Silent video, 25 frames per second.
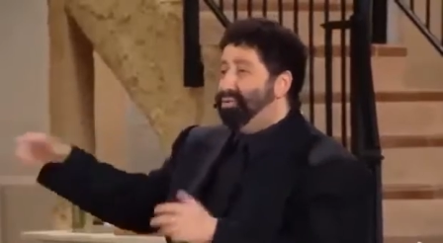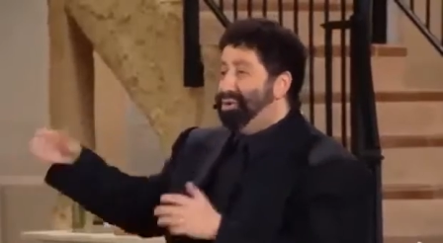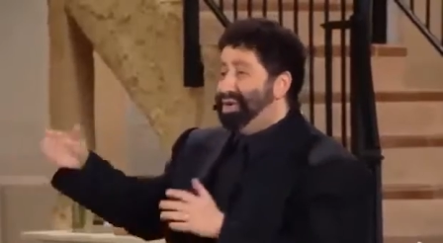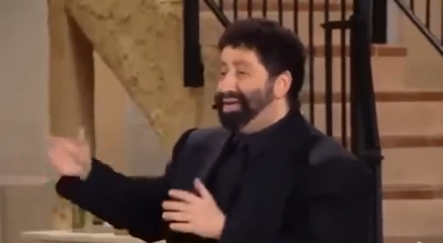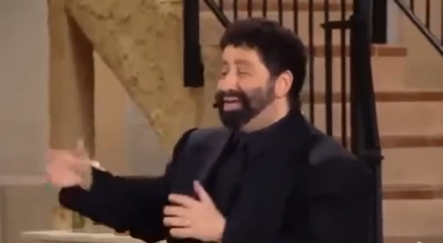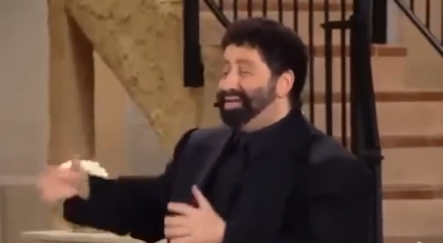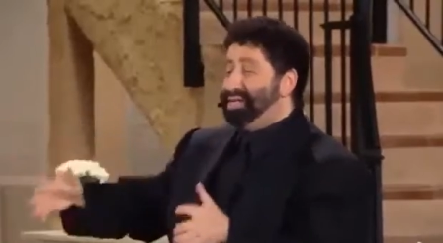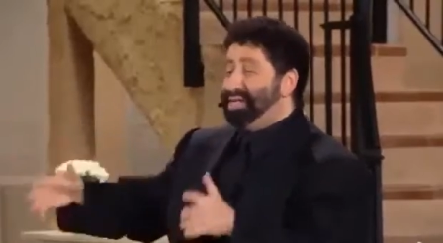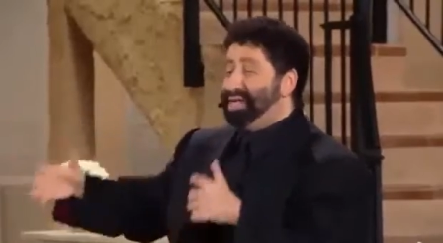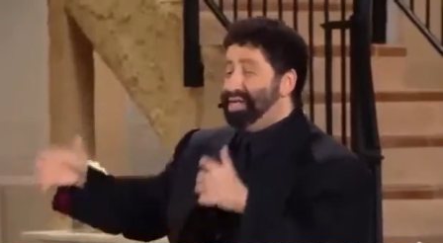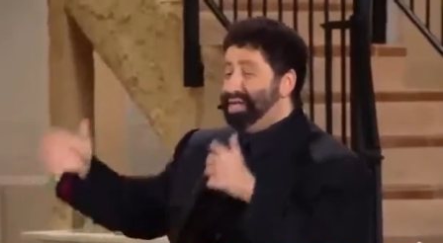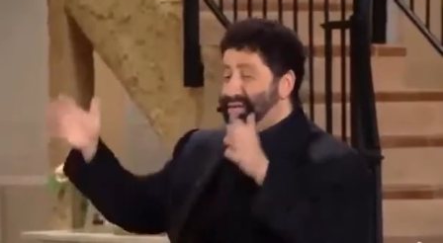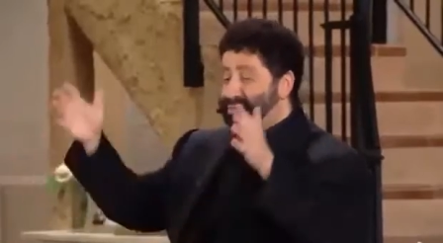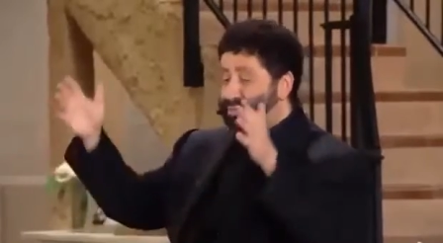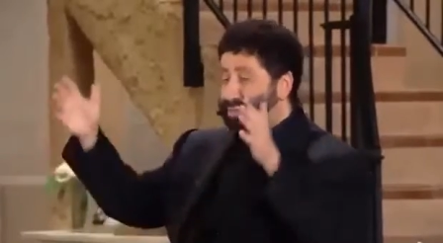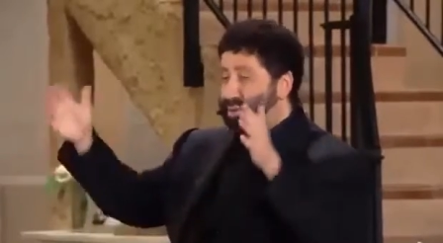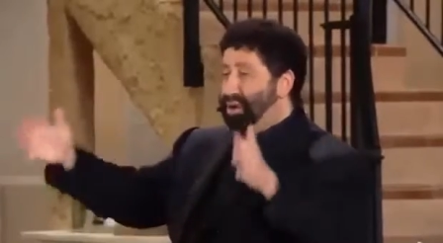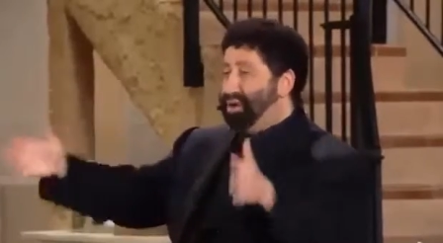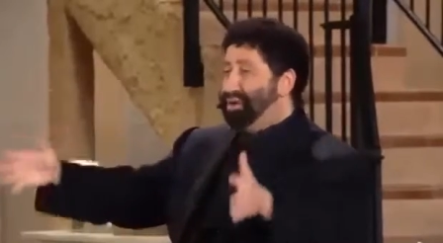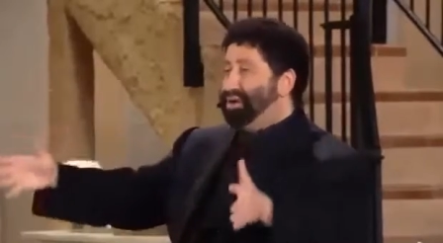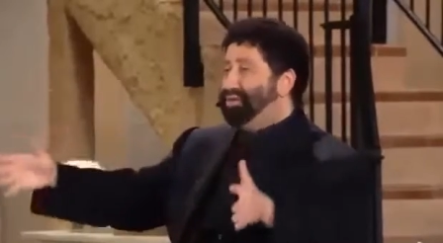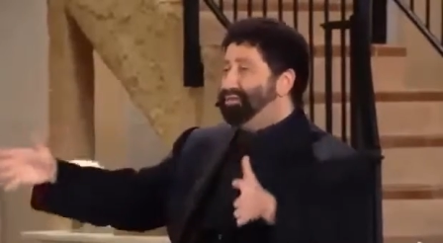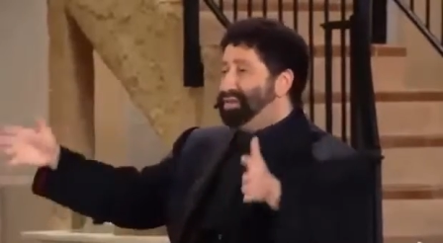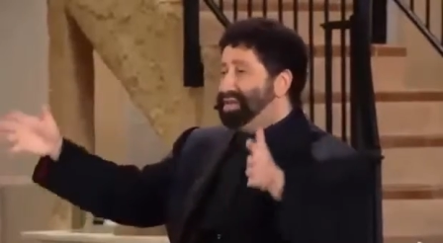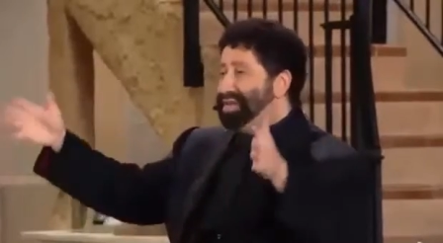which is
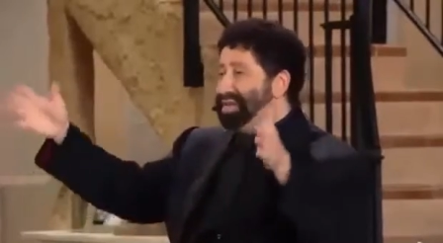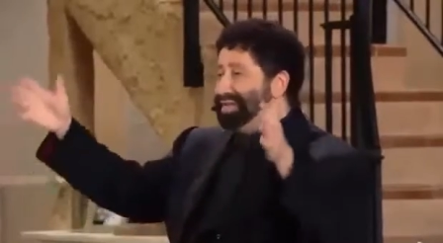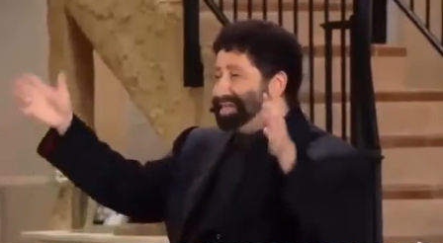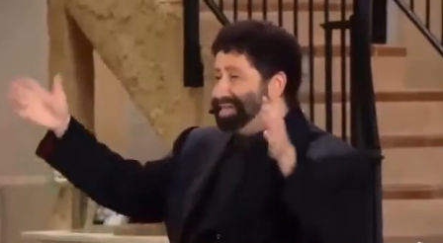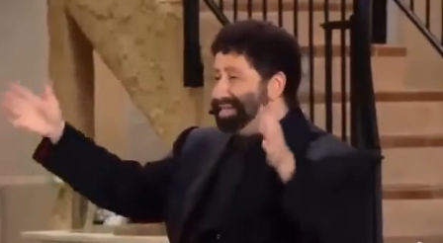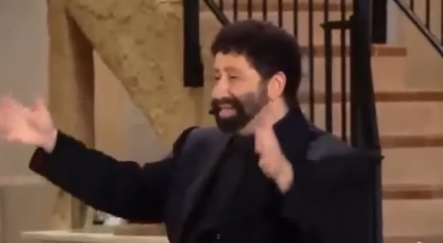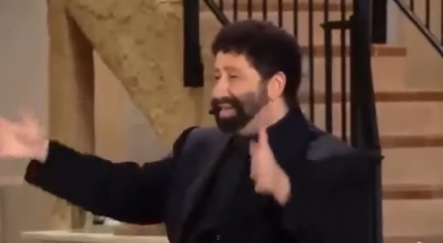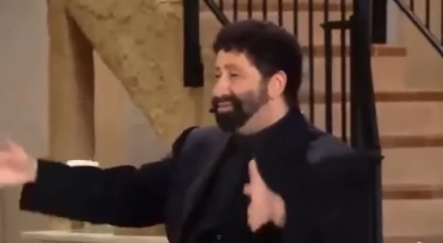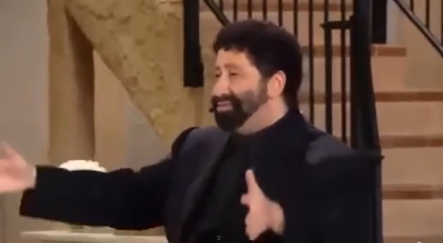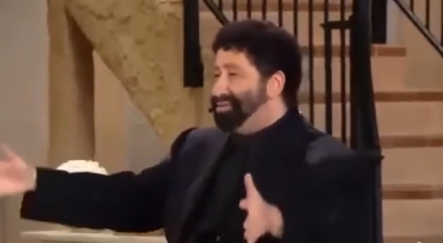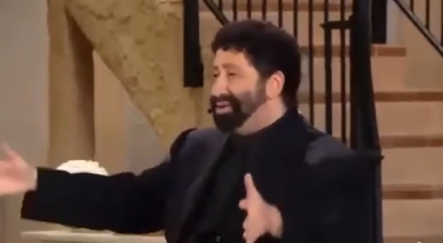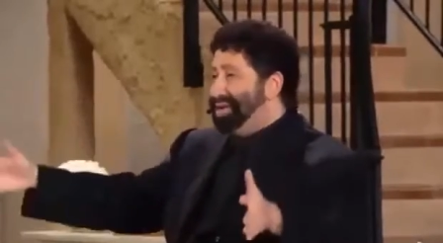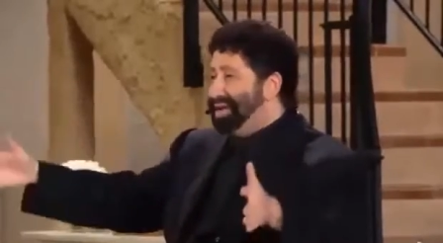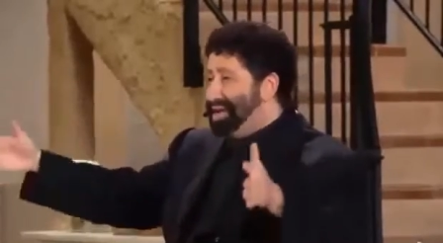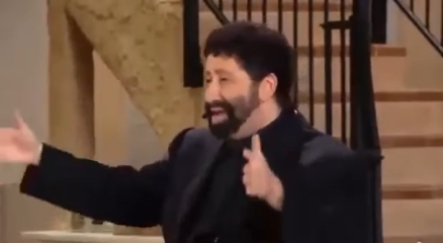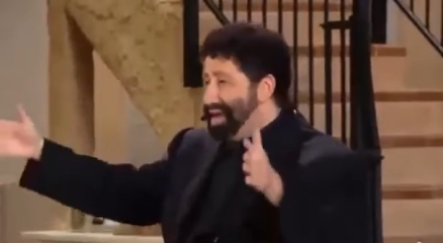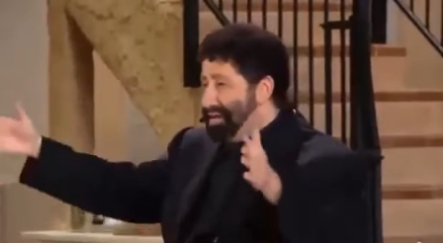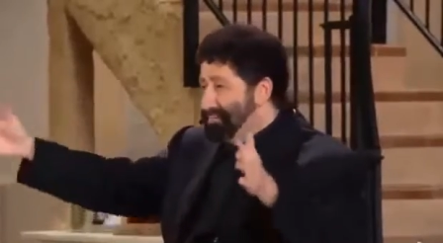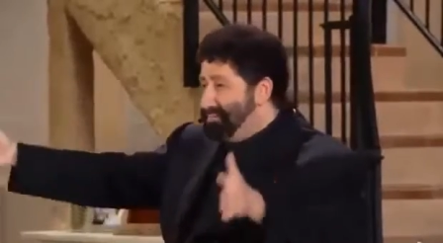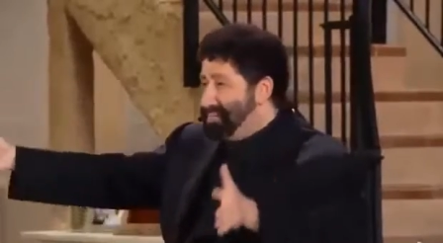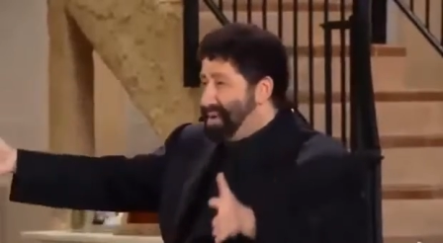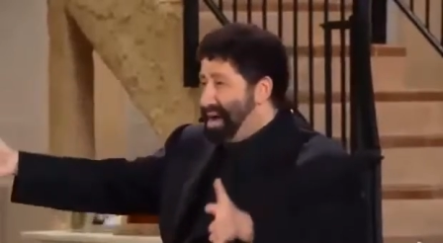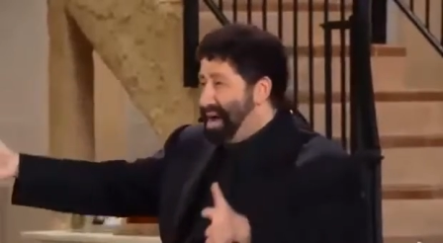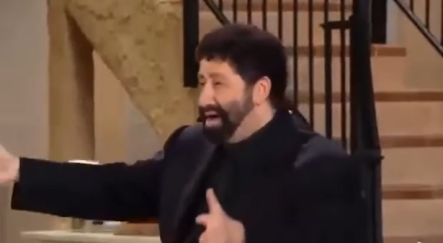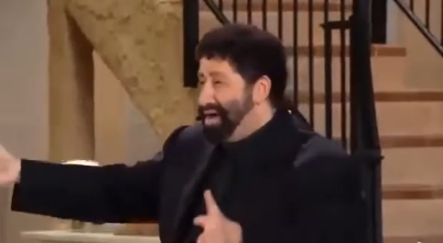part of the Assyrian
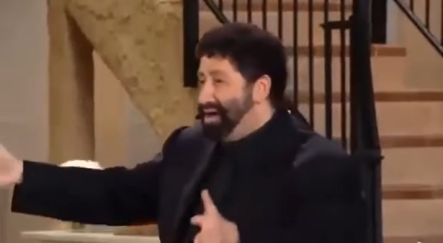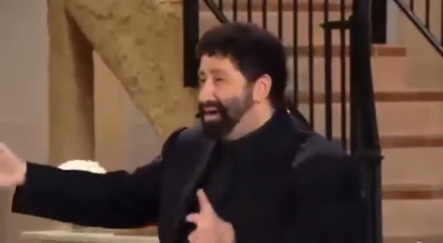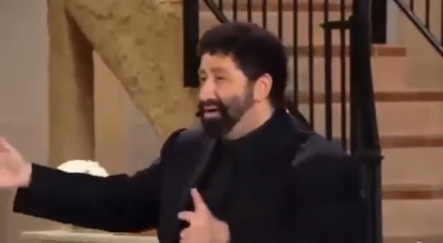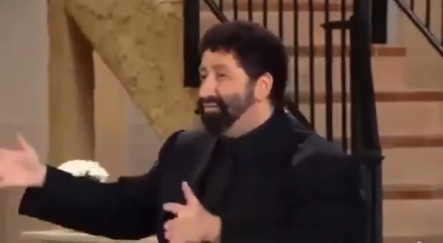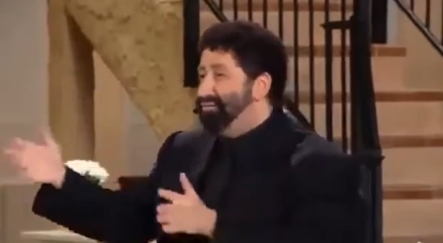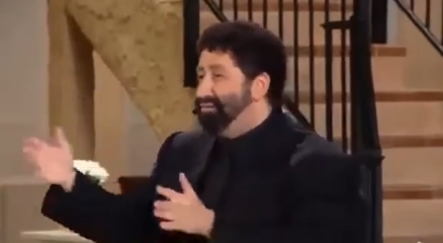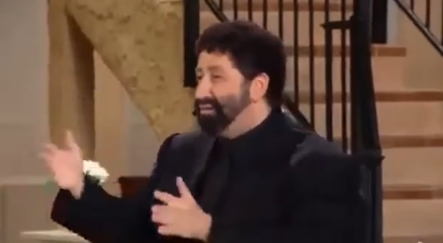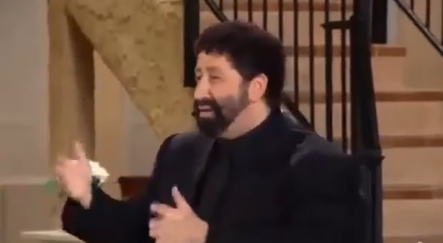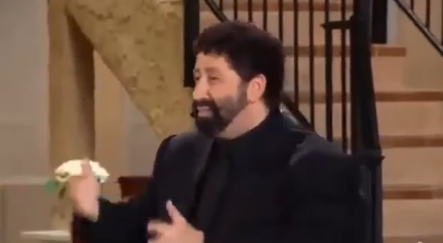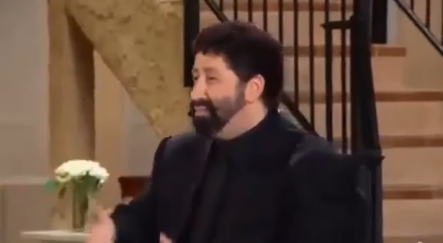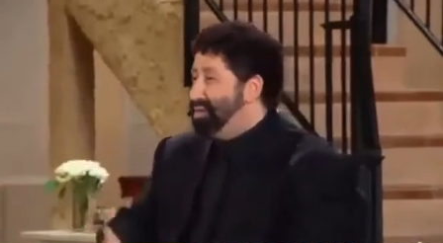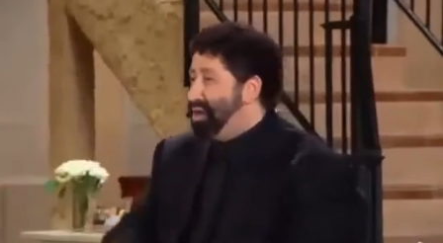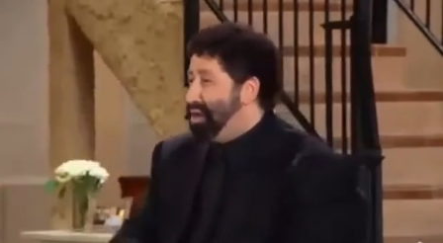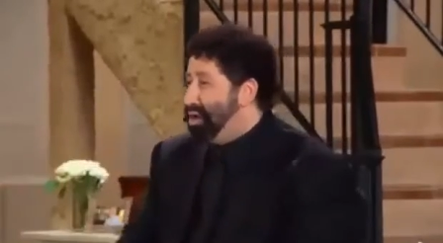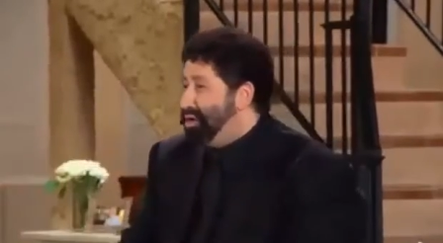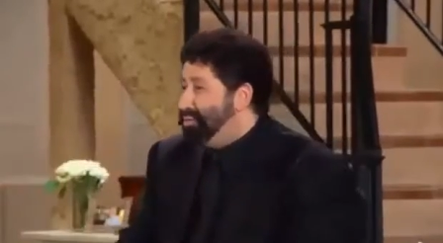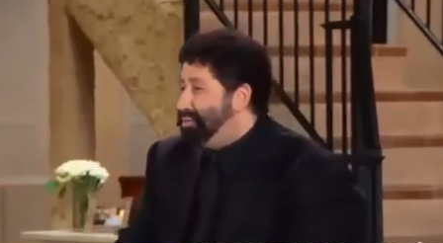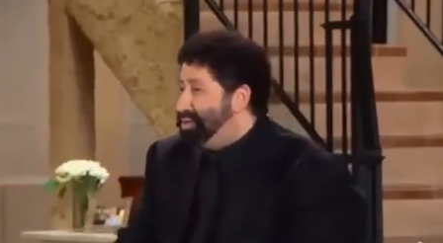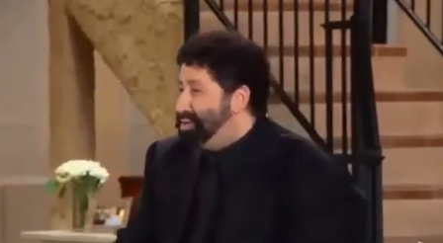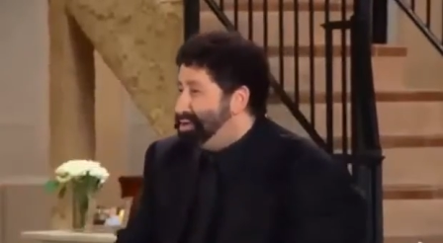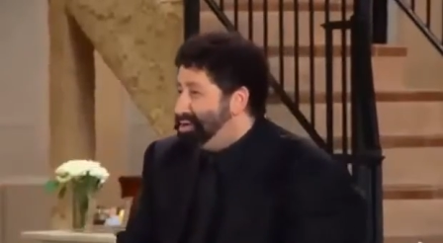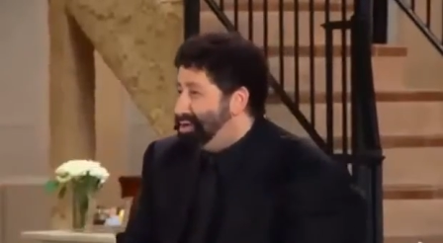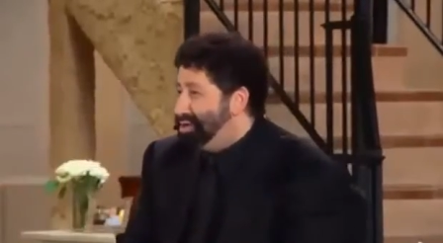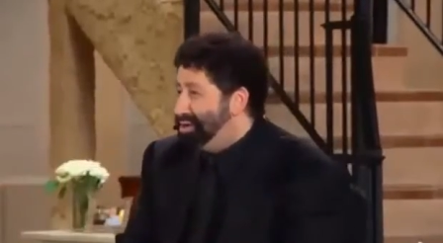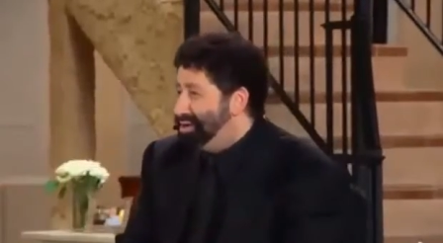Empire, from the
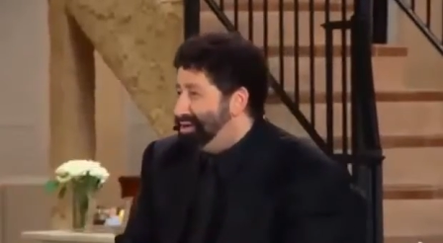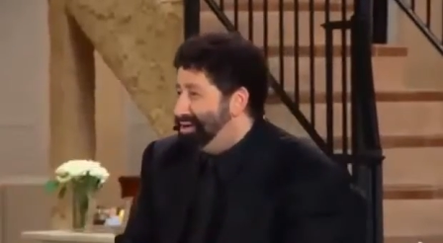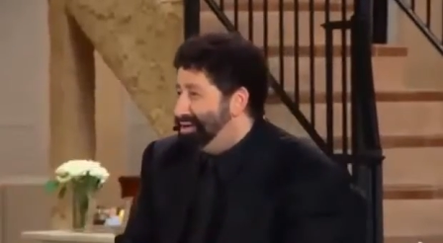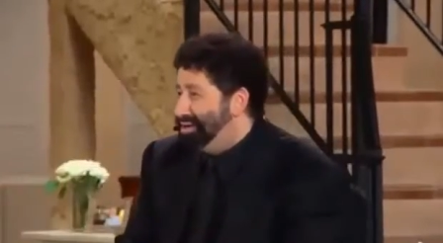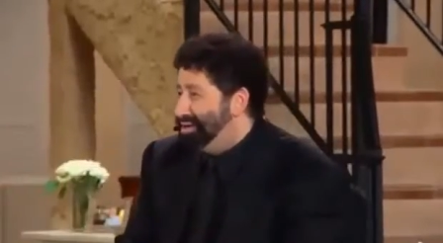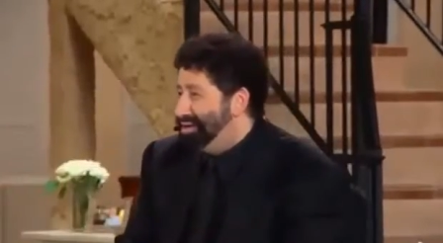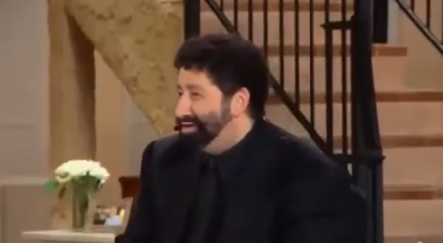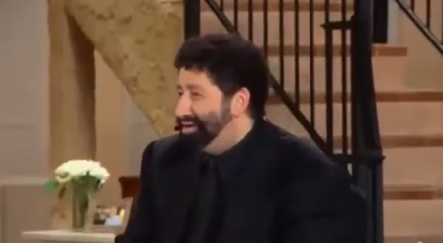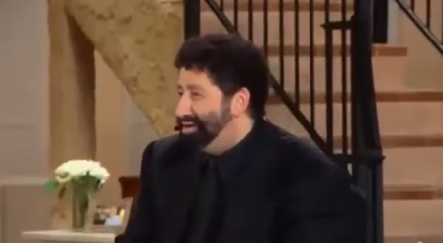Harbinger.